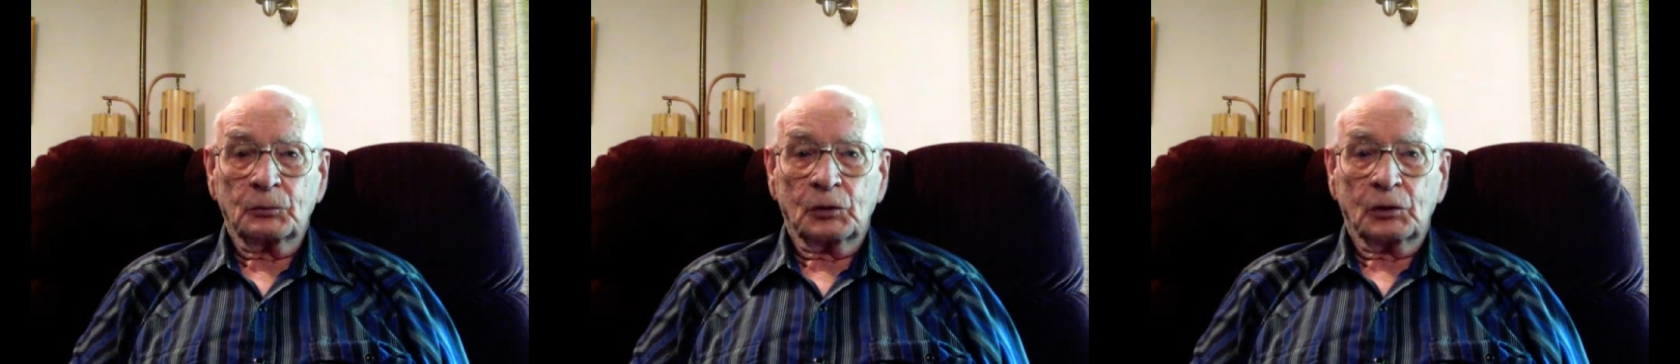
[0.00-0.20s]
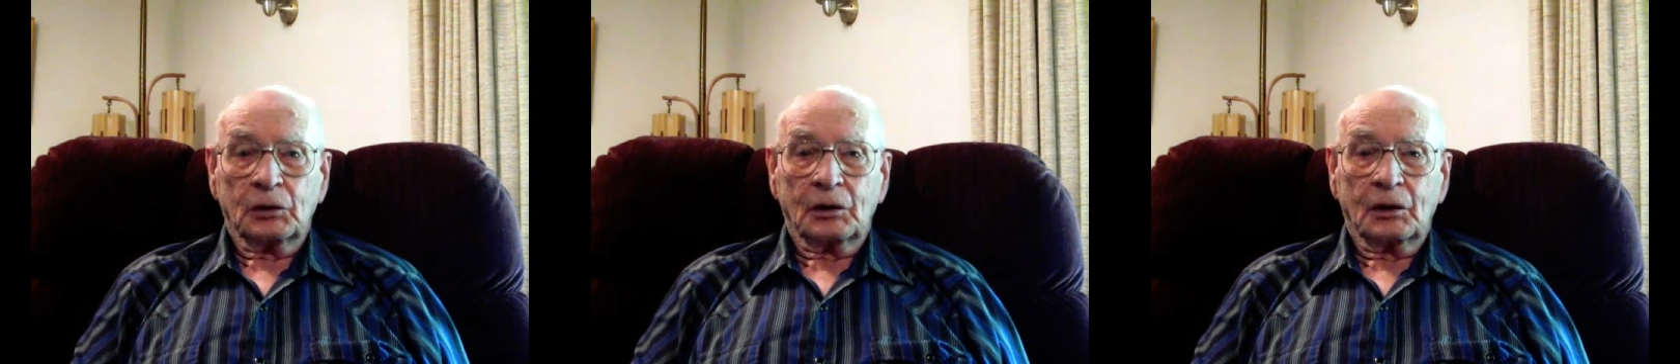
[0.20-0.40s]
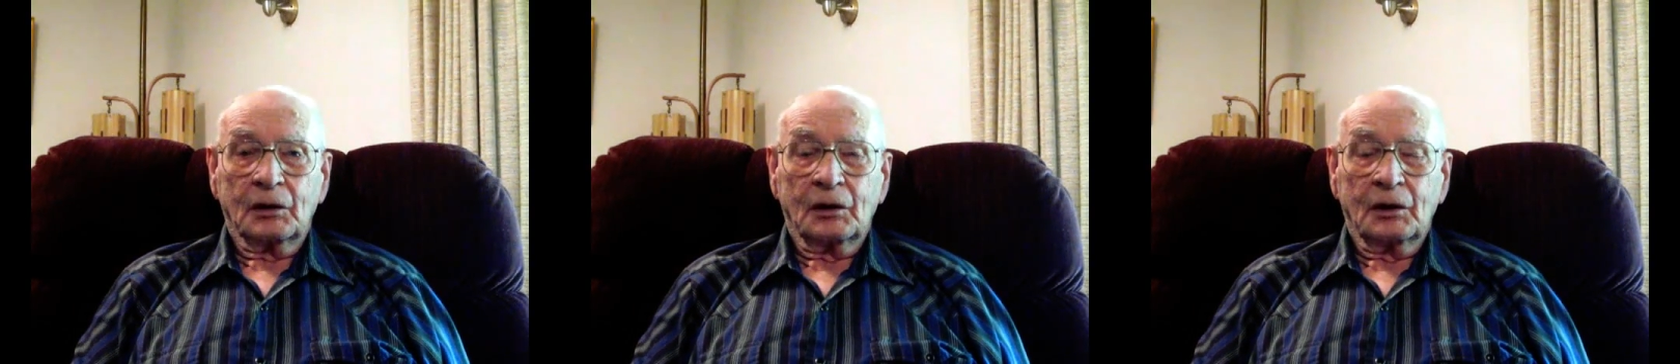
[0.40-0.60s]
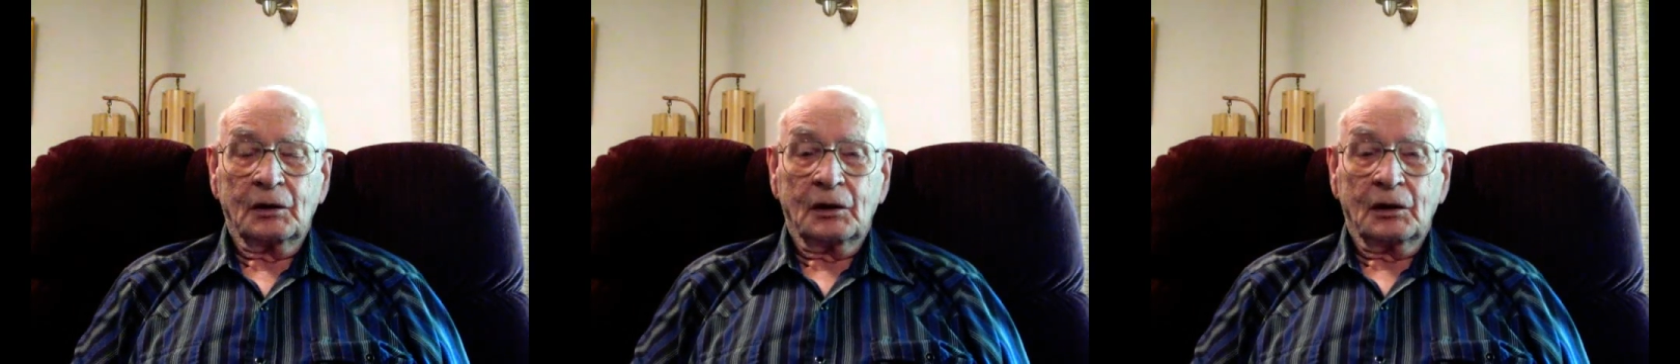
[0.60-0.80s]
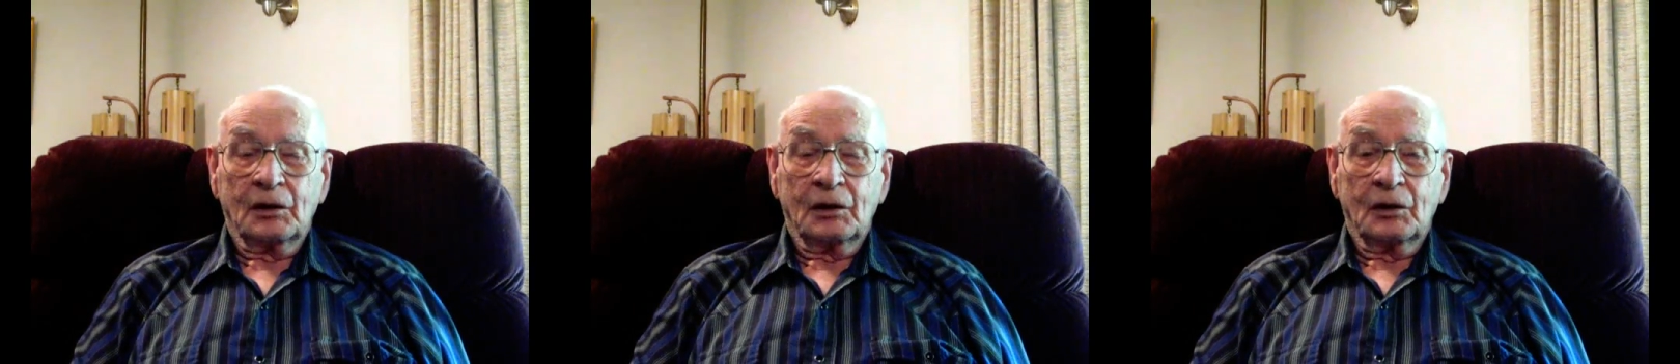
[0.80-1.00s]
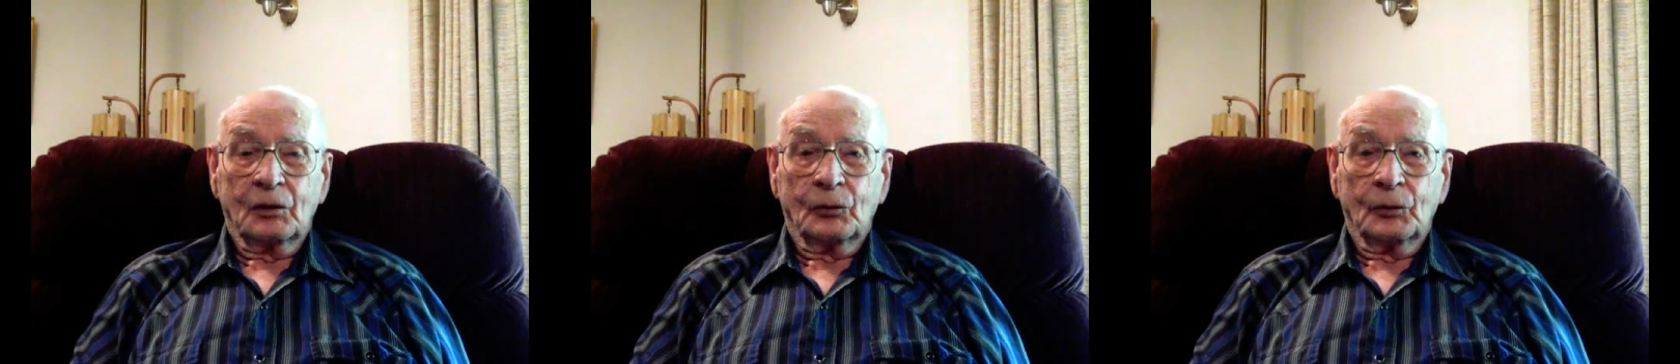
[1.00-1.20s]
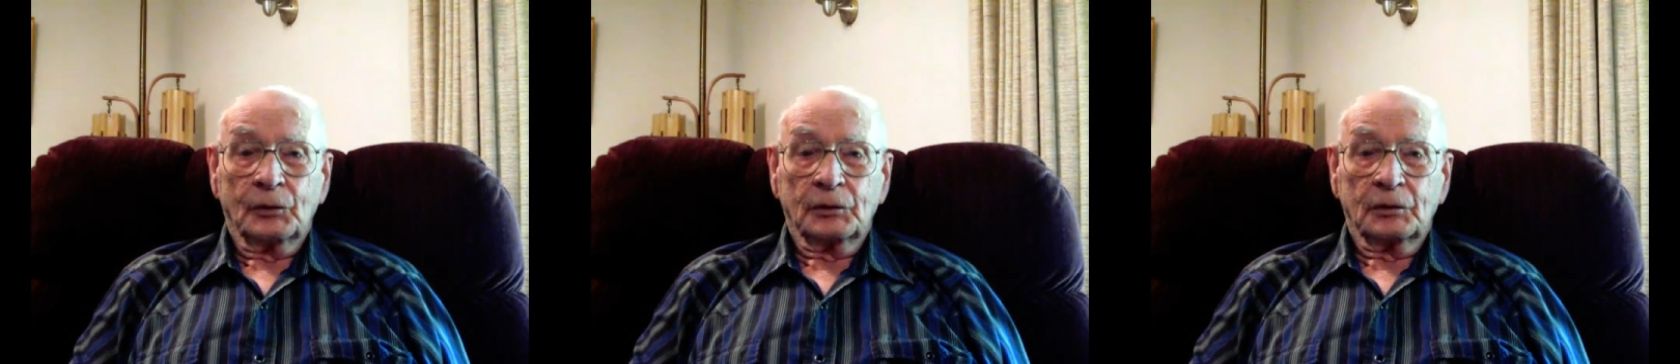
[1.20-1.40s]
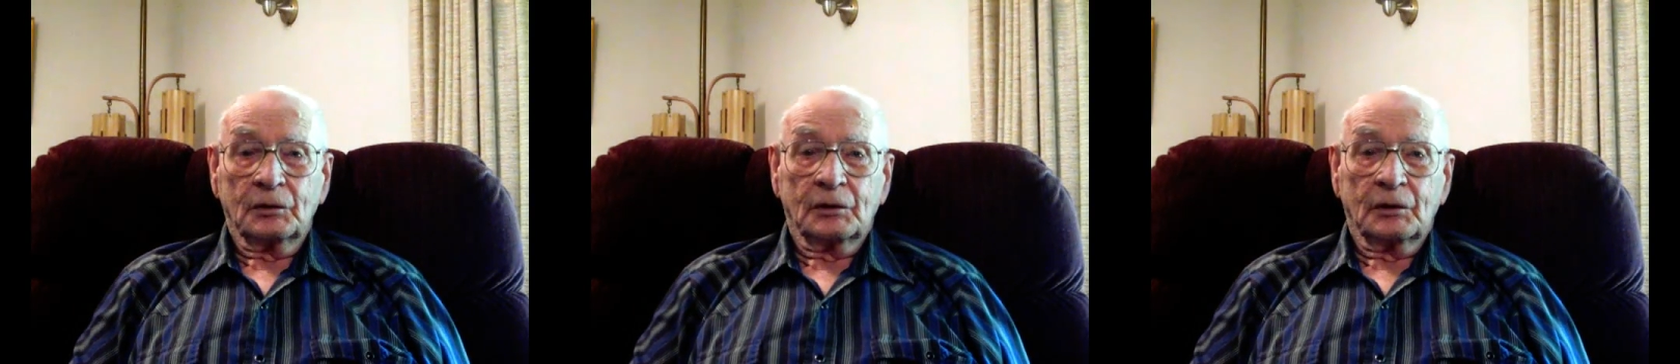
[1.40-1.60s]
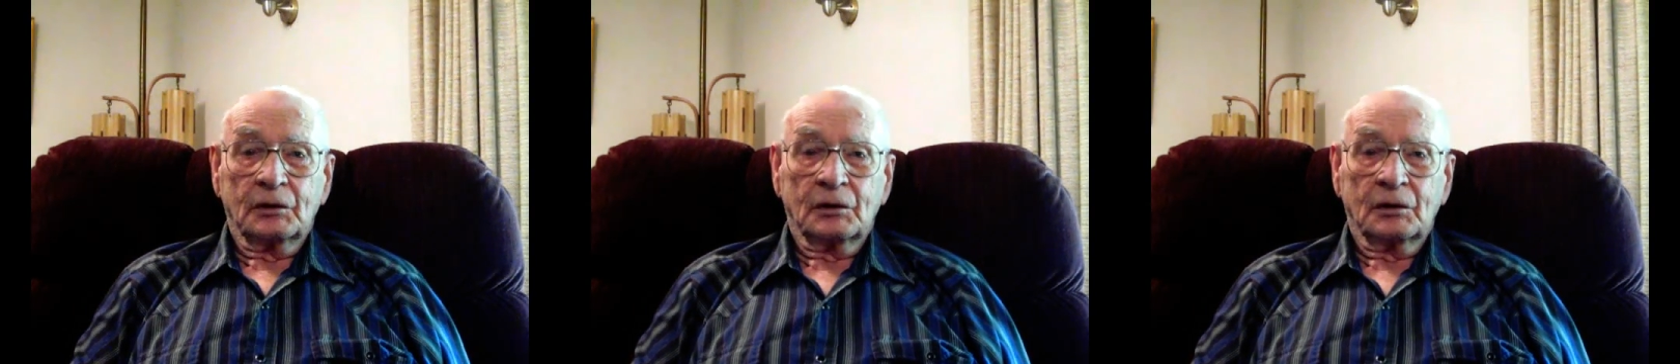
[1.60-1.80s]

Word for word: but when